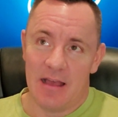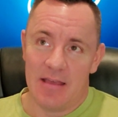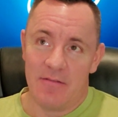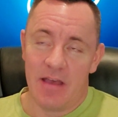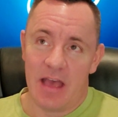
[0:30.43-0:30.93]
I
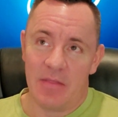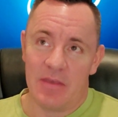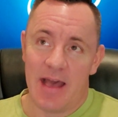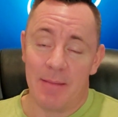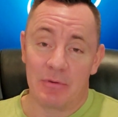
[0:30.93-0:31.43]
have had
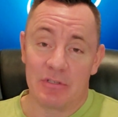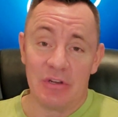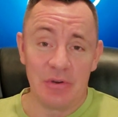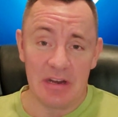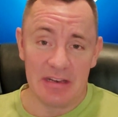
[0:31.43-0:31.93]
the
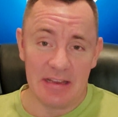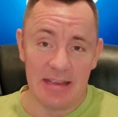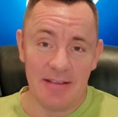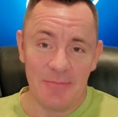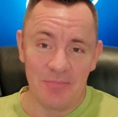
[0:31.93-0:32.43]

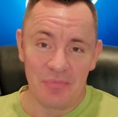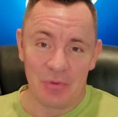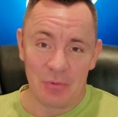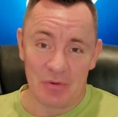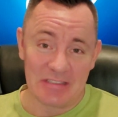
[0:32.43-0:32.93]
opportunity
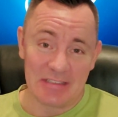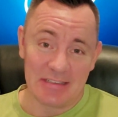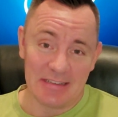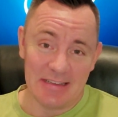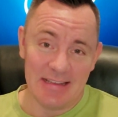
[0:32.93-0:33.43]

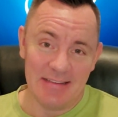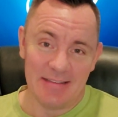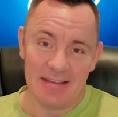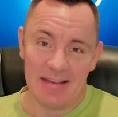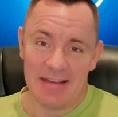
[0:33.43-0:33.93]
recently
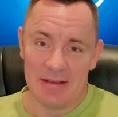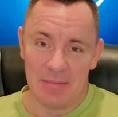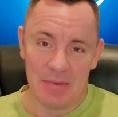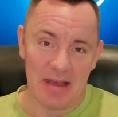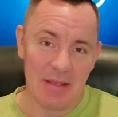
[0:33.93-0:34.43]

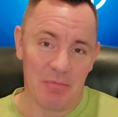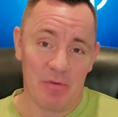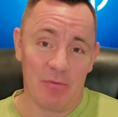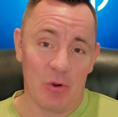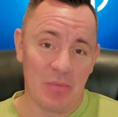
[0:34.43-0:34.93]
by
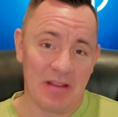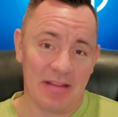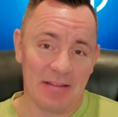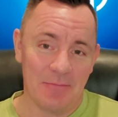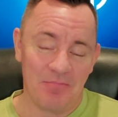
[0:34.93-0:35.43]

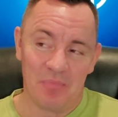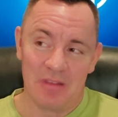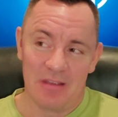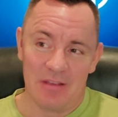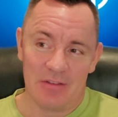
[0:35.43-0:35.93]
performing
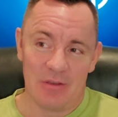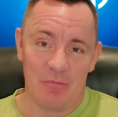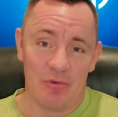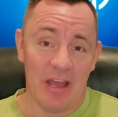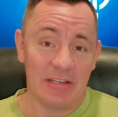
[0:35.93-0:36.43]
some
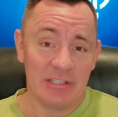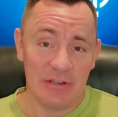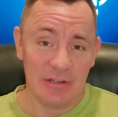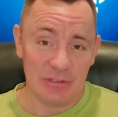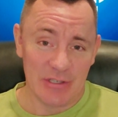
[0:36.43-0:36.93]

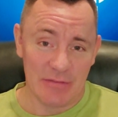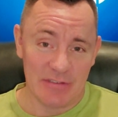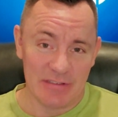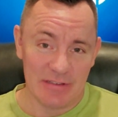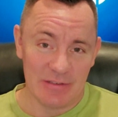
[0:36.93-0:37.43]
ride-sharing
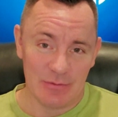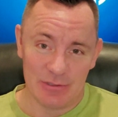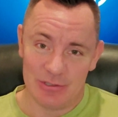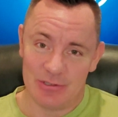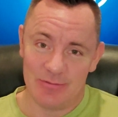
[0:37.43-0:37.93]
services,
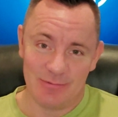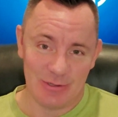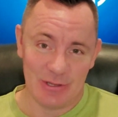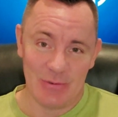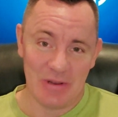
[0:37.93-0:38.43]
which
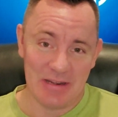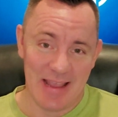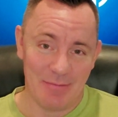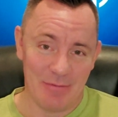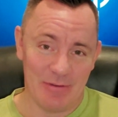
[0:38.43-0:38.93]
shall go
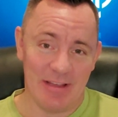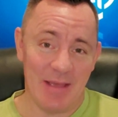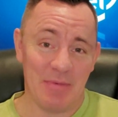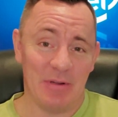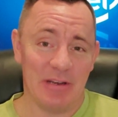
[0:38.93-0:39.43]
unnamed for
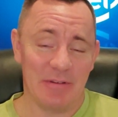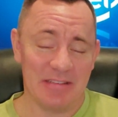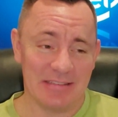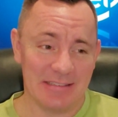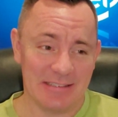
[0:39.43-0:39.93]
liability
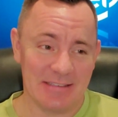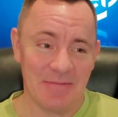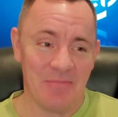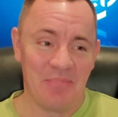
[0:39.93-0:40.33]
reasons,